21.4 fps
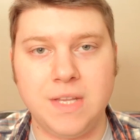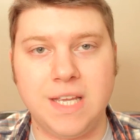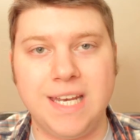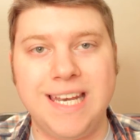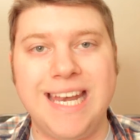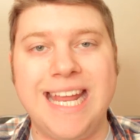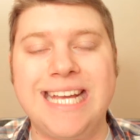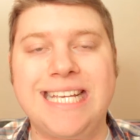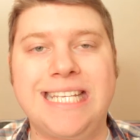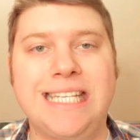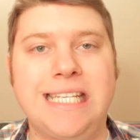
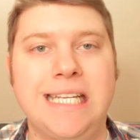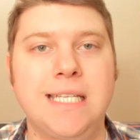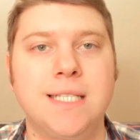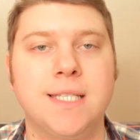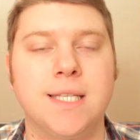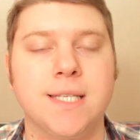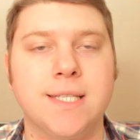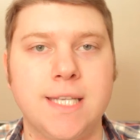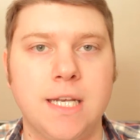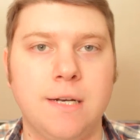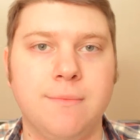Next is
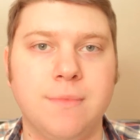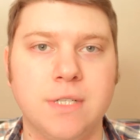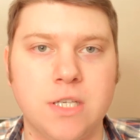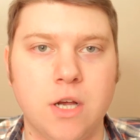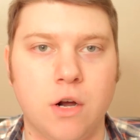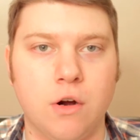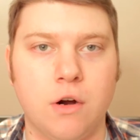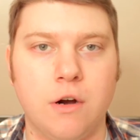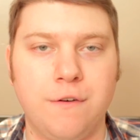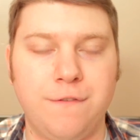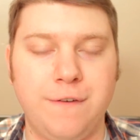the
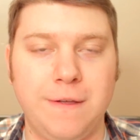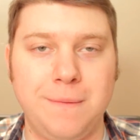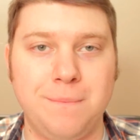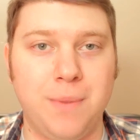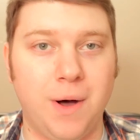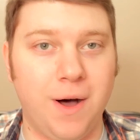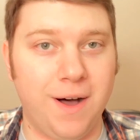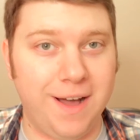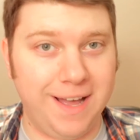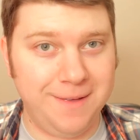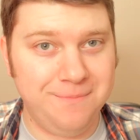cinematography
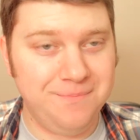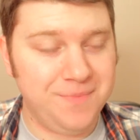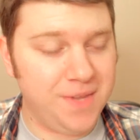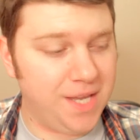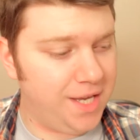by